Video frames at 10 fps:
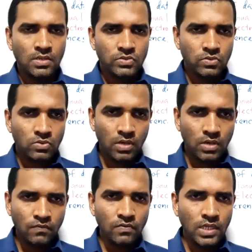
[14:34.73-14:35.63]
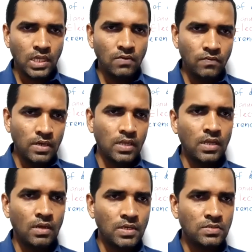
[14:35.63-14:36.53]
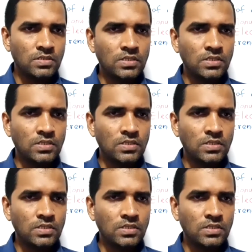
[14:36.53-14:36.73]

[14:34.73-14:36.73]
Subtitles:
So every database